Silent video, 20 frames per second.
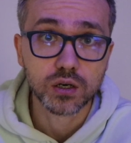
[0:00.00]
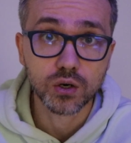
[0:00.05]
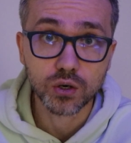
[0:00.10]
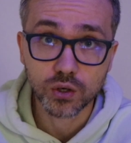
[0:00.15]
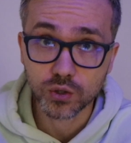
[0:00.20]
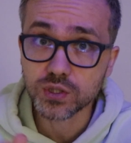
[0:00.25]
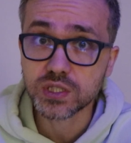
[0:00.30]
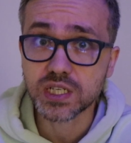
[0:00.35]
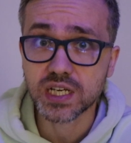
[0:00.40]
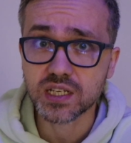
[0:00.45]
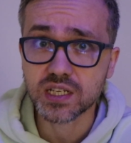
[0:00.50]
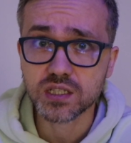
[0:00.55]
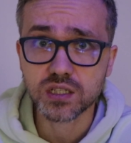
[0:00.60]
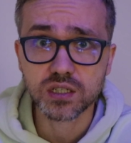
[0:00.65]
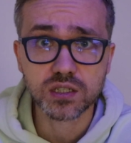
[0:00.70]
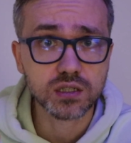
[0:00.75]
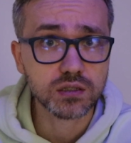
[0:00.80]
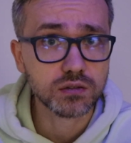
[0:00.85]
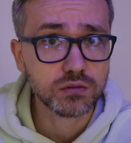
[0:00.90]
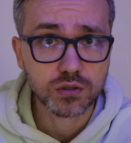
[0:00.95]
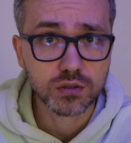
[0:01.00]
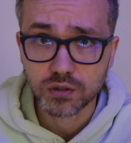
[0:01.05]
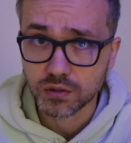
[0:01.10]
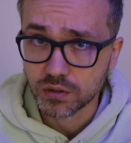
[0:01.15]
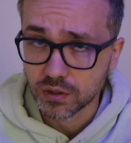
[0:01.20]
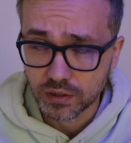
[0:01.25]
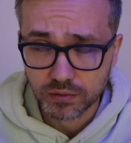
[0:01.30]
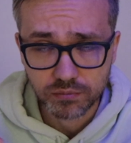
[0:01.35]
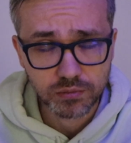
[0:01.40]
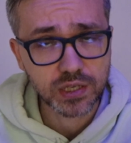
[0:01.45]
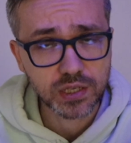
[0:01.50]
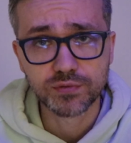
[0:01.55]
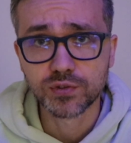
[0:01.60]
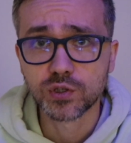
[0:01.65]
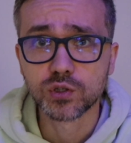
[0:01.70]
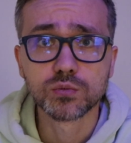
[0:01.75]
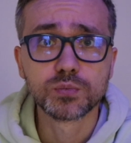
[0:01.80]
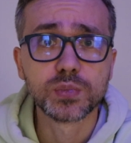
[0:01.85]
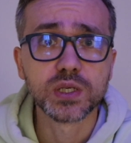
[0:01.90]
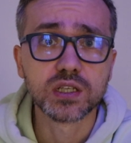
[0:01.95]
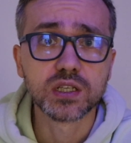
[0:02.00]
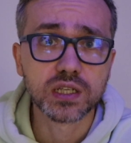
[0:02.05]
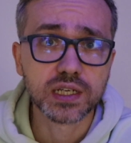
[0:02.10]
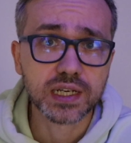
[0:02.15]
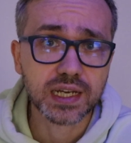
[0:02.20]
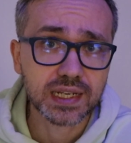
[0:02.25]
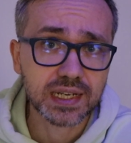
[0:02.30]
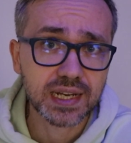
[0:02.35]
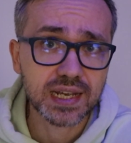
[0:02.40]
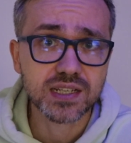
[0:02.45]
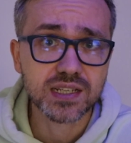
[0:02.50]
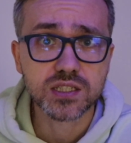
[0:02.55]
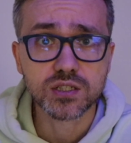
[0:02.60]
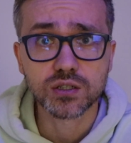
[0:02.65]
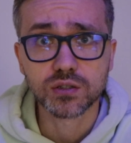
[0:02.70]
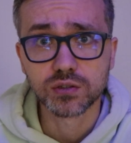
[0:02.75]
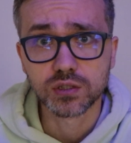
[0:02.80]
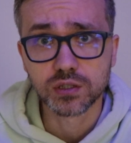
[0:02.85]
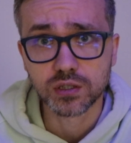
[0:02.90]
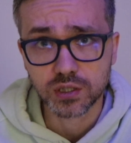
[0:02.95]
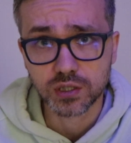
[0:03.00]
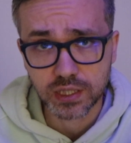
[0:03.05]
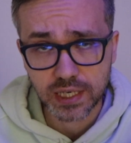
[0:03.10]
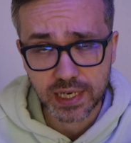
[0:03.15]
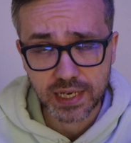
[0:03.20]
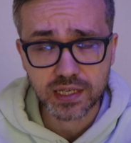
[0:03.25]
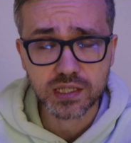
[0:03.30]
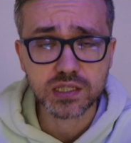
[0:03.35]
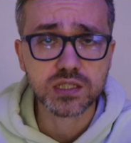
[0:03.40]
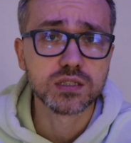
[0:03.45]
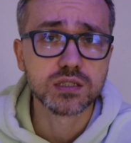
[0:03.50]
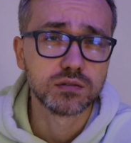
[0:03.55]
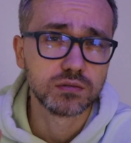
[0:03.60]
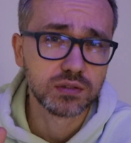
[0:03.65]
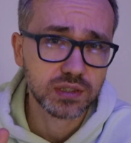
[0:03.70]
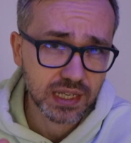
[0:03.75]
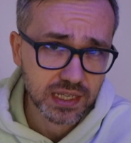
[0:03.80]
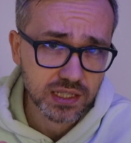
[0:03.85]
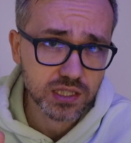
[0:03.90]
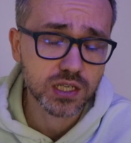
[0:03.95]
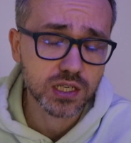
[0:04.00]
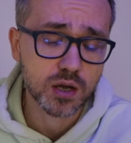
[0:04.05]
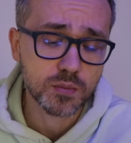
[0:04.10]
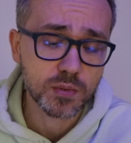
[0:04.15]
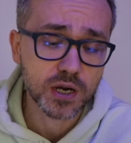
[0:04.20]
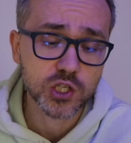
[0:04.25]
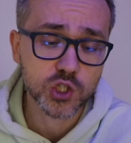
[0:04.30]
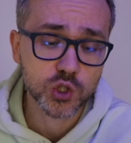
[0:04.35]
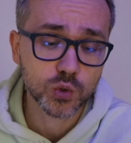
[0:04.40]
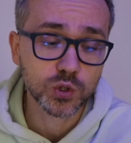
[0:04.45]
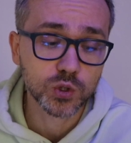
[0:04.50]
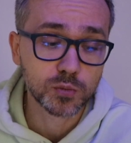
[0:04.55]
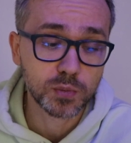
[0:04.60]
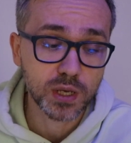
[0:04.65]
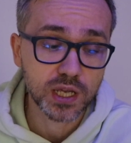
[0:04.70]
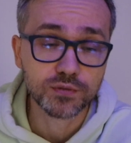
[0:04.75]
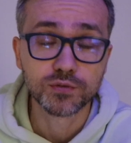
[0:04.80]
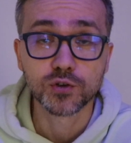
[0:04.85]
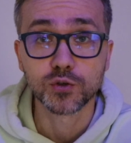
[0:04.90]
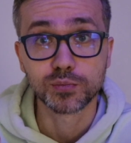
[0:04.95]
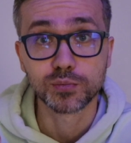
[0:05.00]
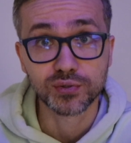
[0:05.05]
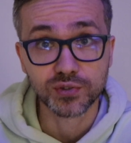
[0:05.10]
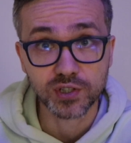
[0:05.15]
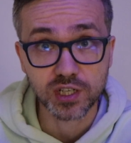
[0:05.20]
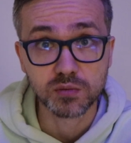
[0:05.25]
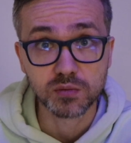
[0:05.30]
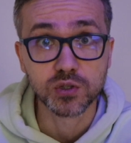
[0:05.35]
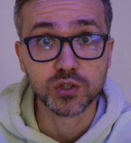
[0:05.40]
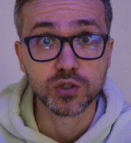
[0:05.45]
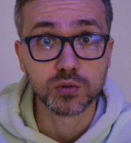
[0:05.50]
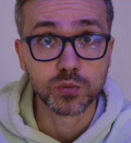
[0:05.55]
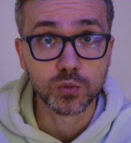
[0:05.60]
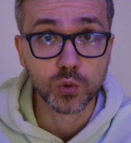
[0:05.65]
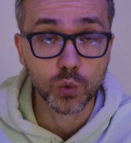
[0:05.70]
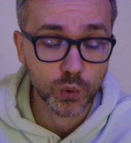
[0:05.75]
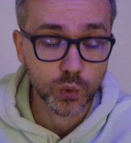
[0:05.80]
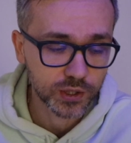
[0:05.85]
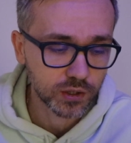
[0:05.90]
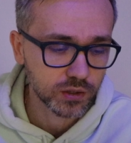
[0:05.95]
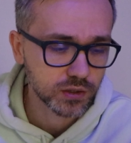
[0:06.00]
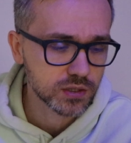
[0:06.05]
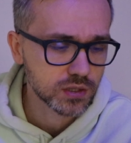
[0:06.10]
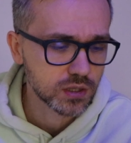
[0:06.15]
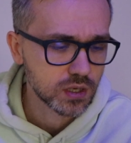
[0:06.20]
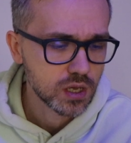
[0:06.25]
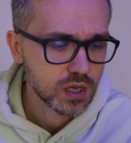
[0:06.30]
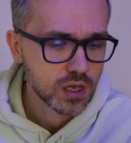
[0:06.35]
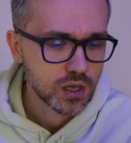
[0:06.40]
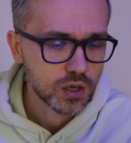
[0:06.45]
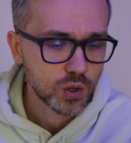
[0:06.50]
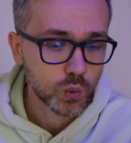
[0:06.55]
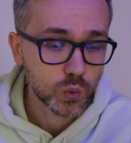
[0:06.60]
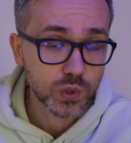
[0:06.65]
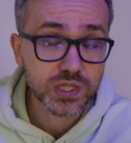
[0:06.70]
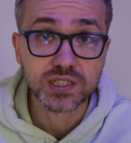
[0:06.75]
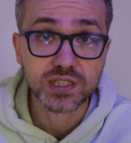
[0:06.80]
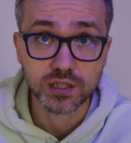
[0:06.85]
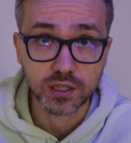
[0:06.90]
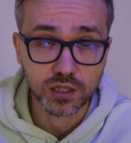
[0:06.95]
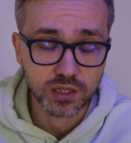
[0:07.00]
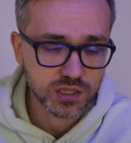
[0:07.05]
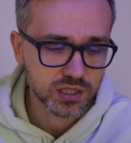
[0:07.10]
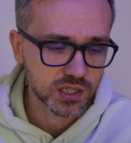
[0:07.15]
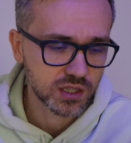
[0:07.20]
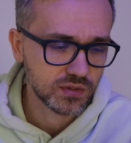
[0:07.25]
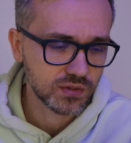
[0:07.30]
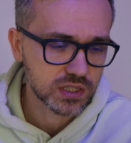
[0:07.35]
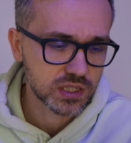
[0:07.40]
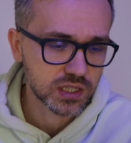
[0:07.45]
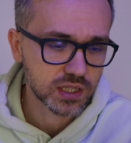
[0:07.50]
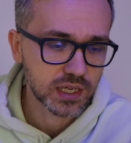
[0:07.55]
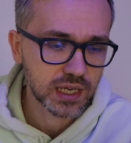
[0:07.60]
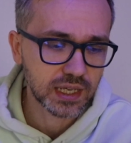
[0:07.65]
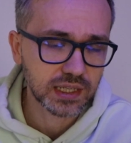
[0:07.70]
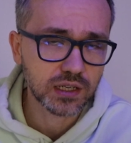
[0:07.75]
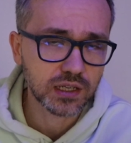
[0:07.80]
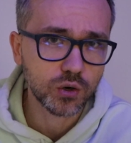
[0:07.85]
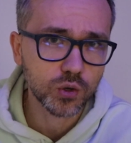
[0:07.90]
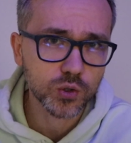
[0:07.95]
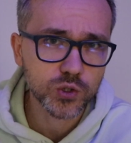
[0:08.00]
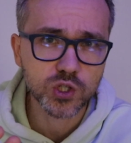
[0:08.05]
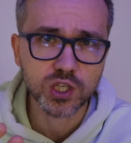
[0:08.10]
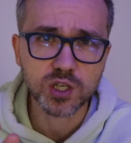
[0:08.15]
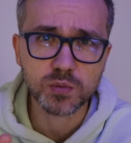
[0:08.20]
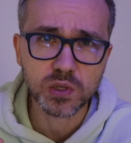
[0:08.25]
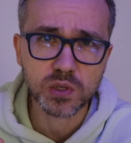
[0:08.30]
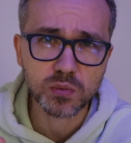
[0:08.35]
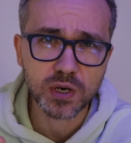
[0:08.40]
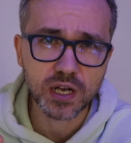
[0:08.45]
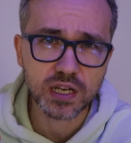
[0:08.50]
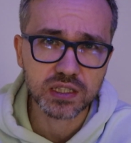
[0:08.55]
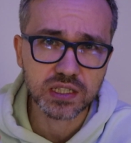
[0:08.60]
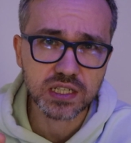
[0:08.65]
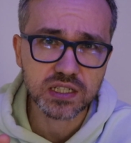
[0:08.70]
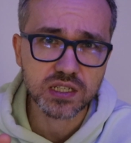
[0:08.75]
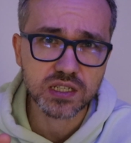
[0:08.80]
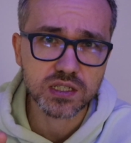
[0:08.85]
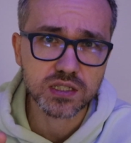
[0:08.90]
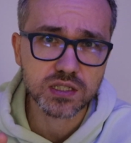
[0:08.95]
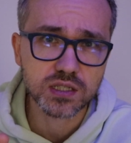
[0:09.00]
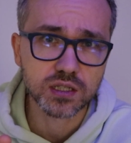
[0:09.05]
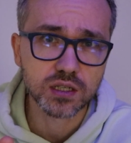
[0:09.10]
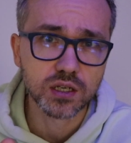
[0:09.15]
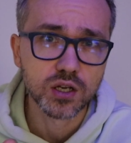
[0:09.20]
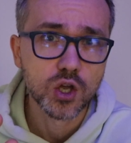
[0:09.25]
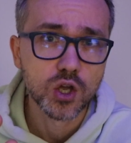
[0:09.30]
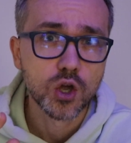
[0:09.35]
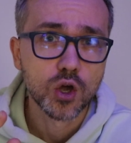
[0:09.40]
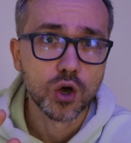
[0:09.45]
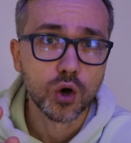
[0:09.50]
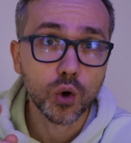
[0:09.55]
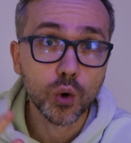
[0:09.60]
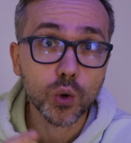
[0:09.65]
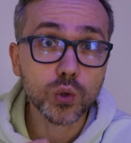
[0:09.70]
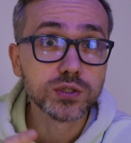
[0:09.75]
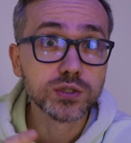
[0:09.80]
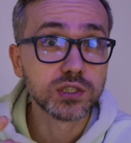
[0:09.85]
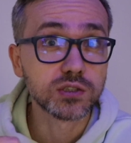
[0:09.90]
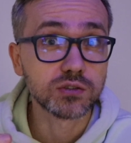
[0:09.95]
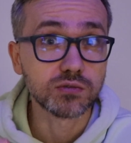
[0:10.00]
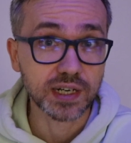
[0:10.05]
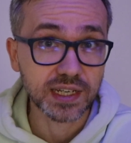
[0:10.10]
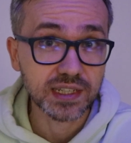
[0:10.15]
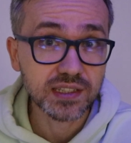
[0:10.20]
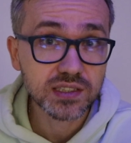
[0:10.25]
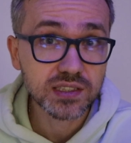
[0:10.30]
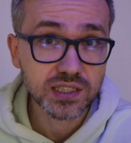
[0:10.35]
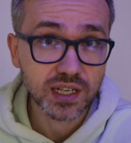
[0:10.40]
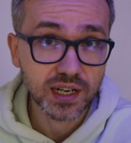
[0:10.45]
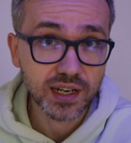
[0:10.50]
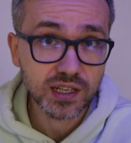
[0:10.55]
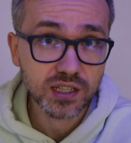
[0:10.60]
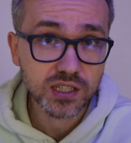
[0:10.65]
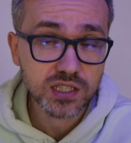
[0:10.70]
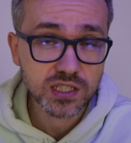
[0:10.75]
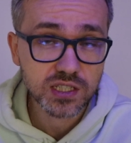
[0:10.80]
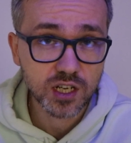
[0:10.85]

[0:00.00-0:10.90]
On Tesla, if you pick like an S or X, that's how much you would pay for premium wheels with tires, obviously. And also keep in mind, this is all-terrain tires